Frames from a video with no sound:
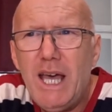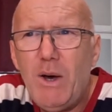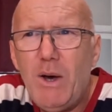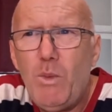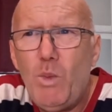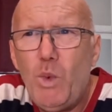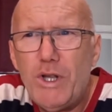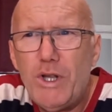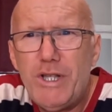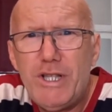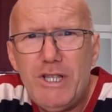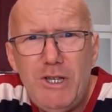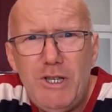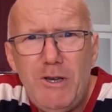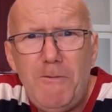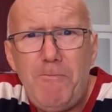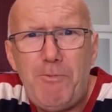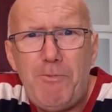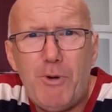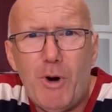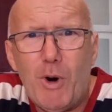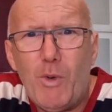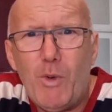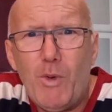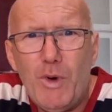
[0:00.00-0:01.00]
And what do you
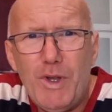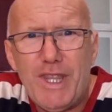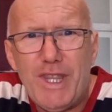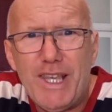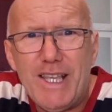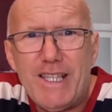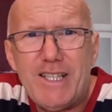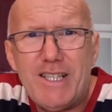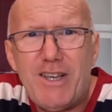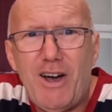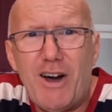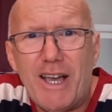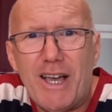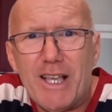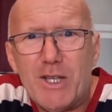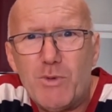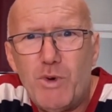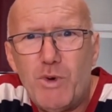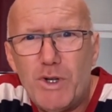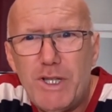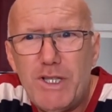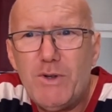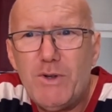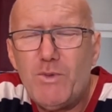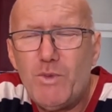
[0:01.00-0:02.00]
put with this, guys?
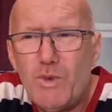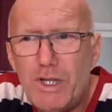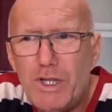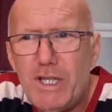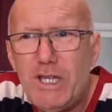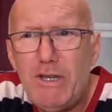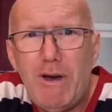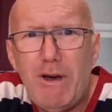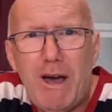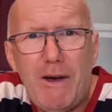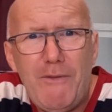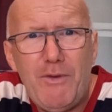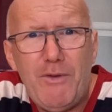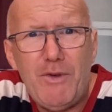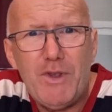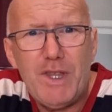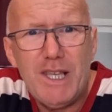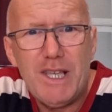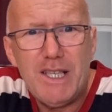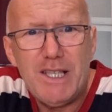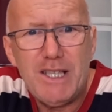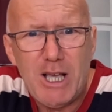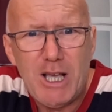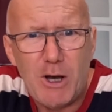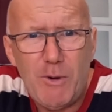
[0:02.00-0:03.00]
What do you have with
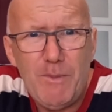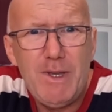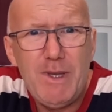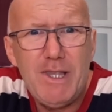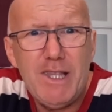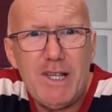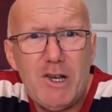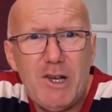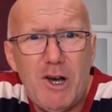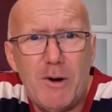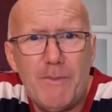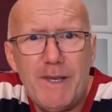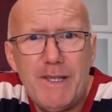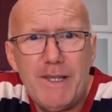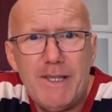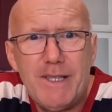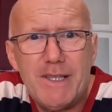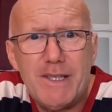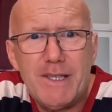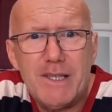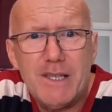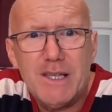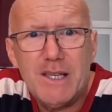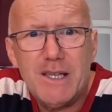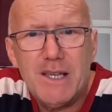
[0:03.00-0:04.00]
this? Tell me in the
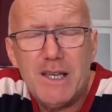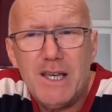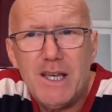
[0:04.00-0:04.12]
comments.